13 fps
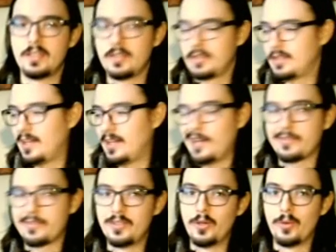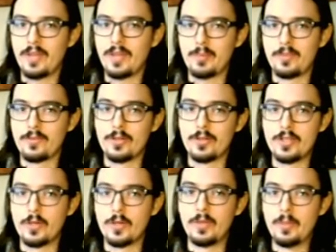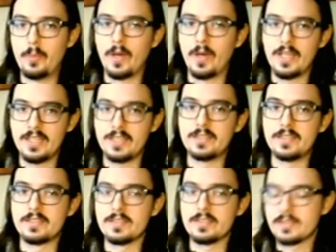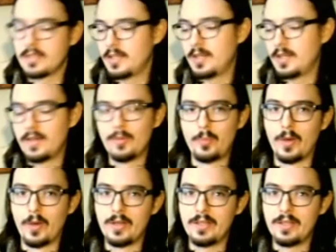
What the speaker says: You have to know that before you go in and buy these. But